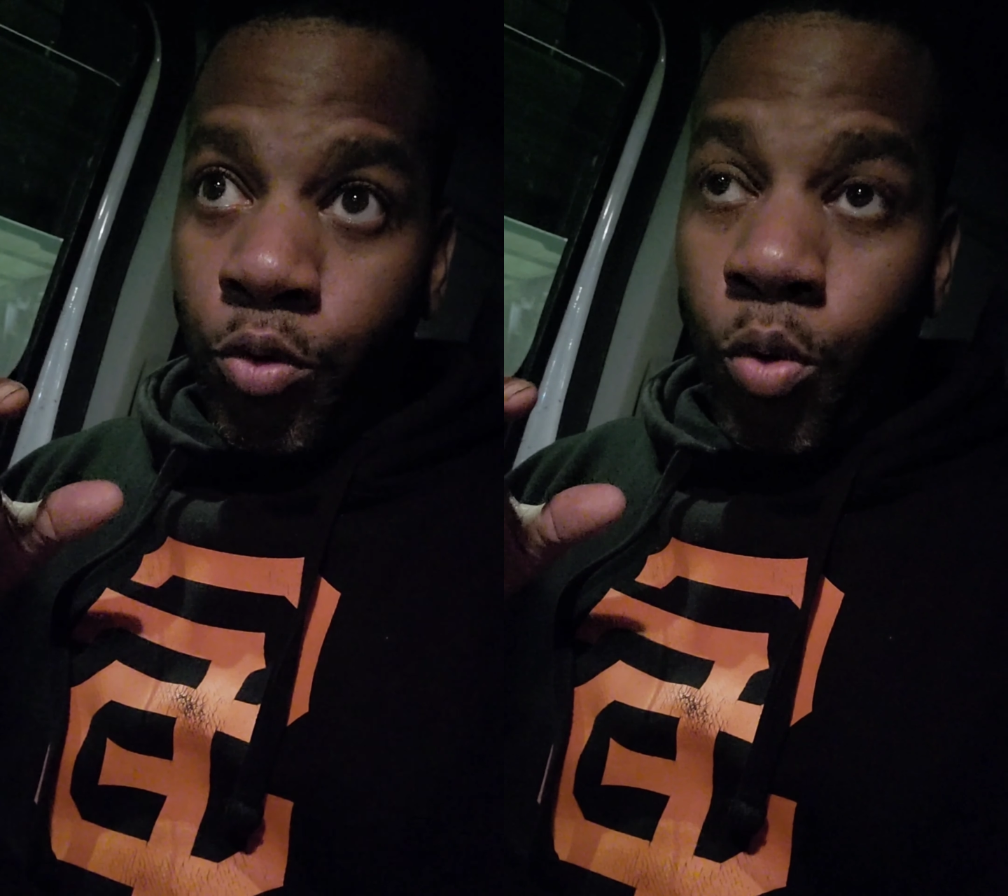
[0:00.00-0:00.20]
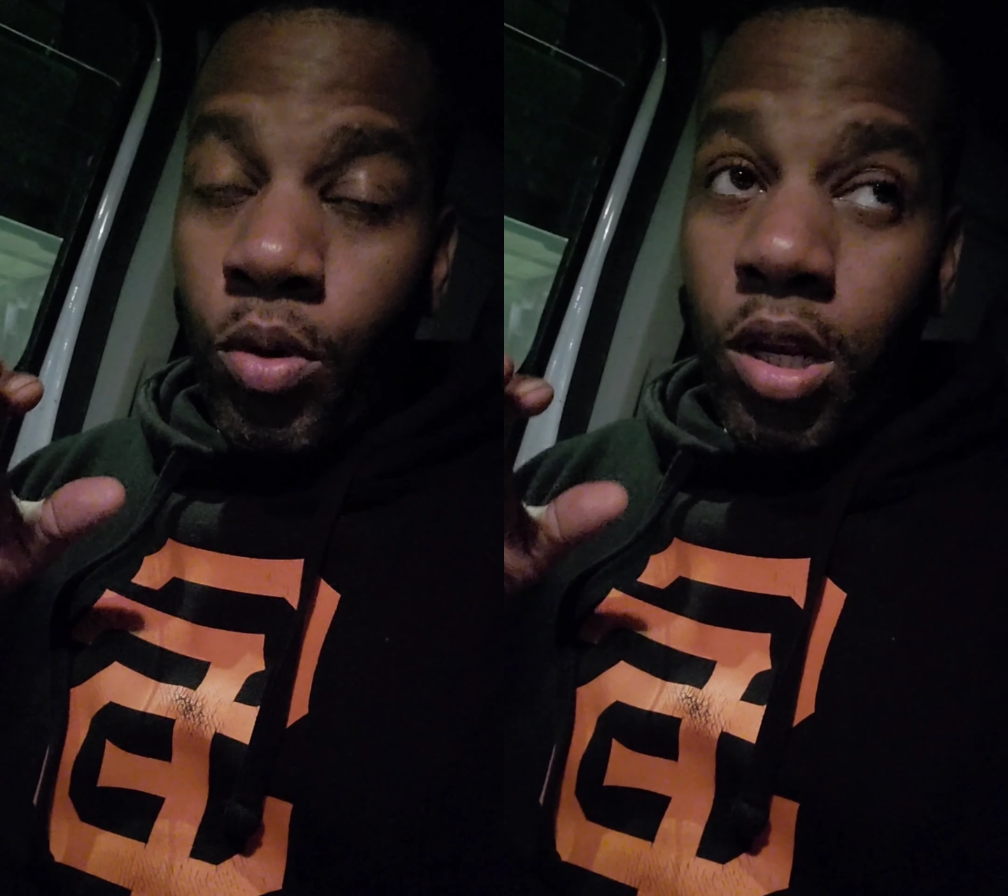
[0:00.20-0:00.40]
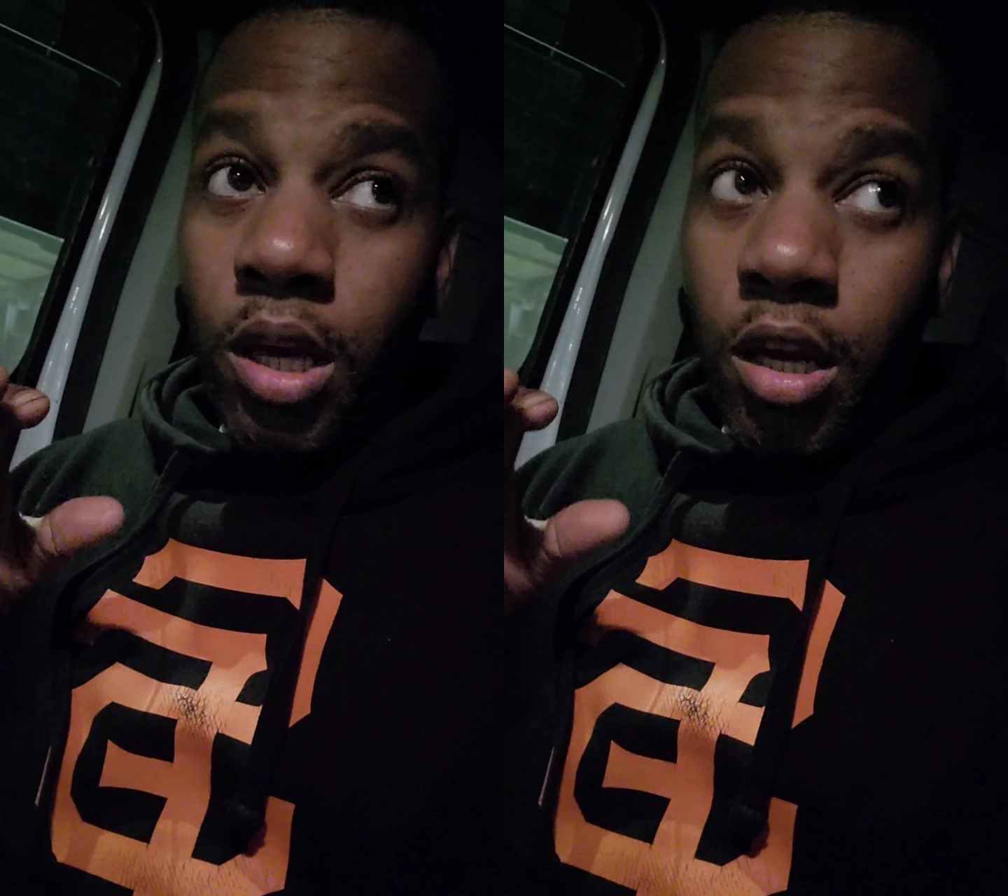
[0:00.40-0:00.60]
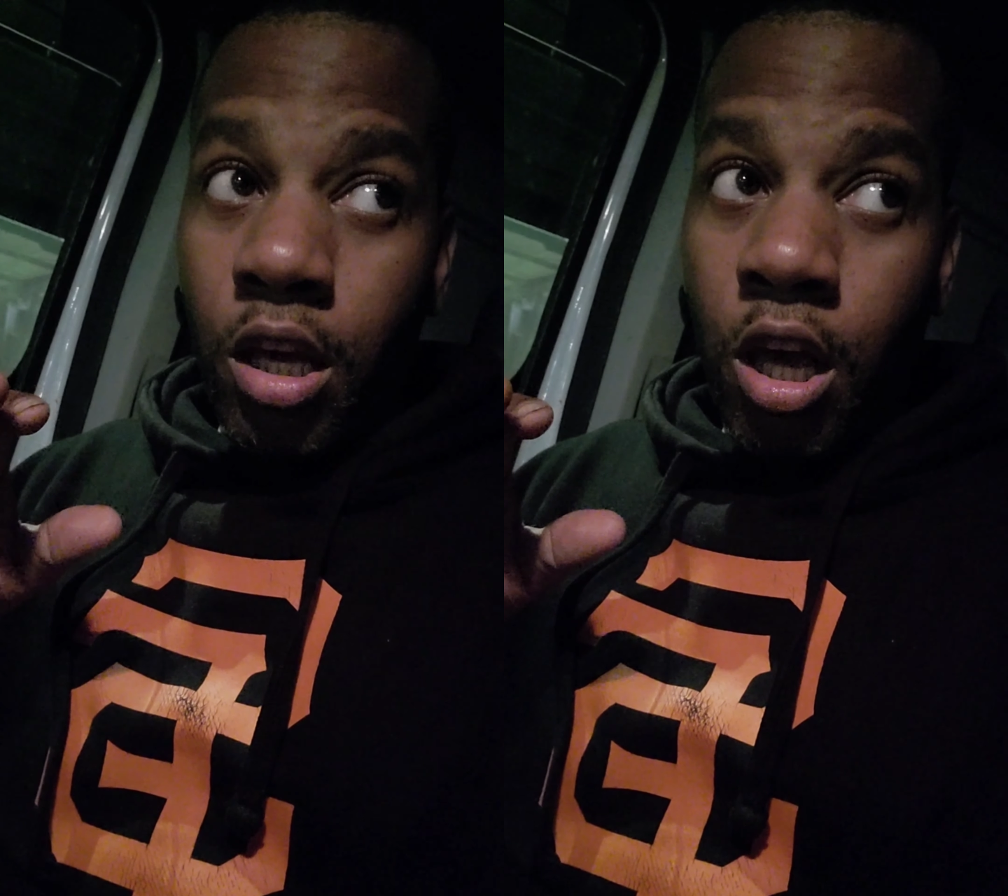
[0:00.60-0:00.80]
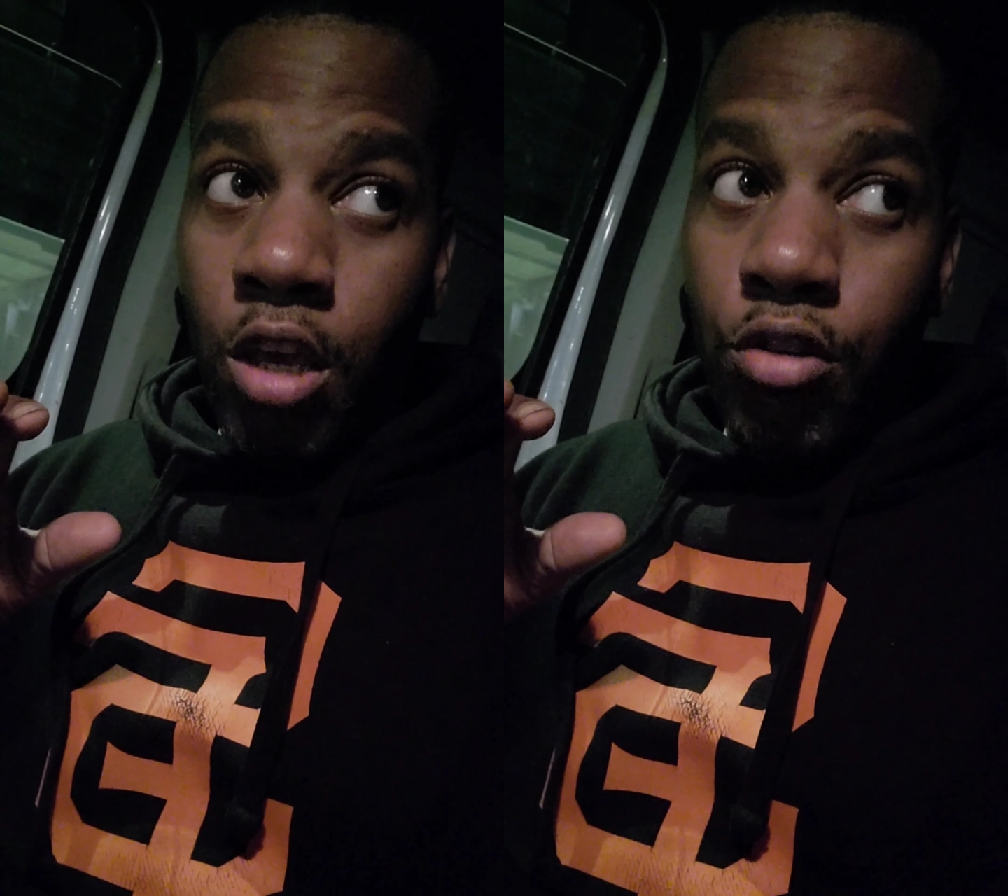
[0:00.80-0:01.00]
When we look at
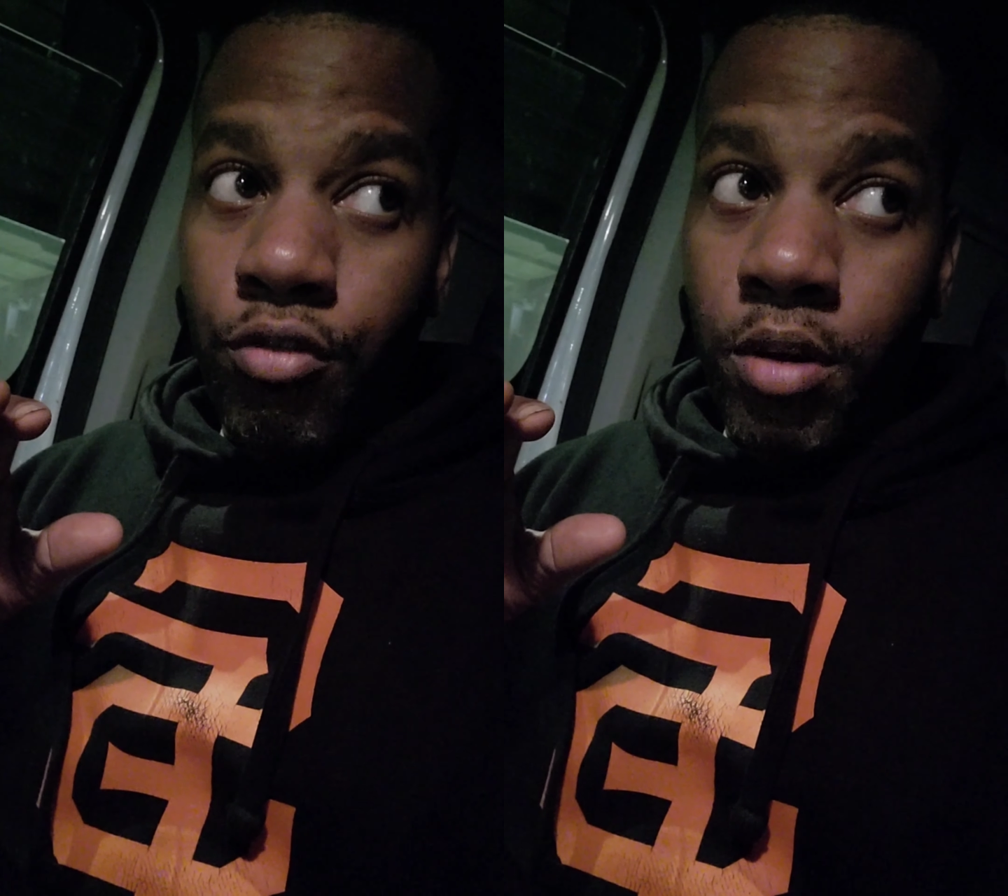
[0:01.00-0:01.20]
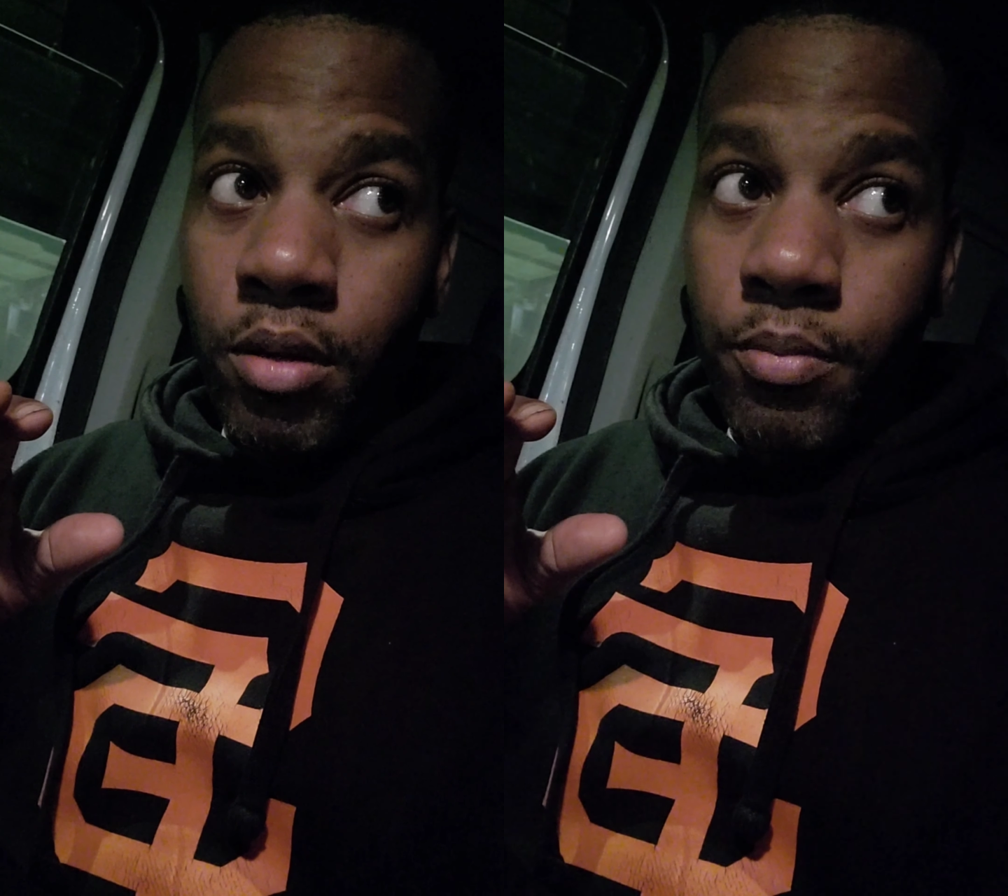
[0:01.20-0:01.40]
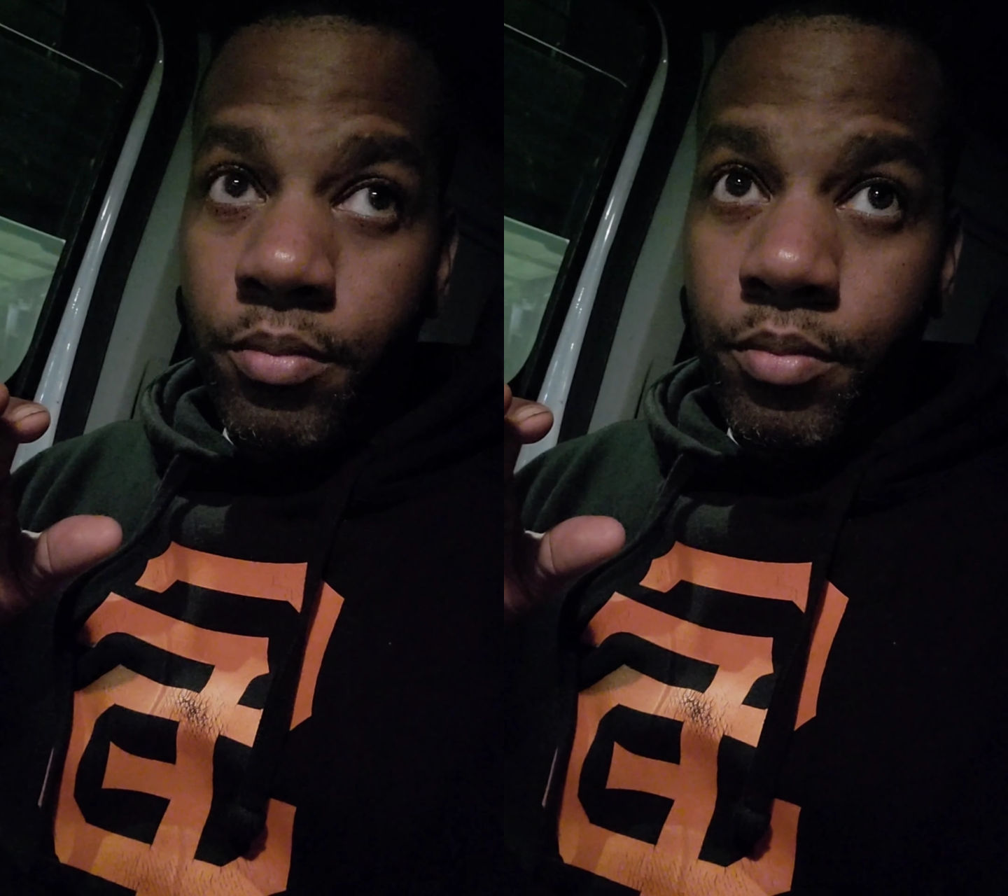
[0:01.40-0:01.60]
a country,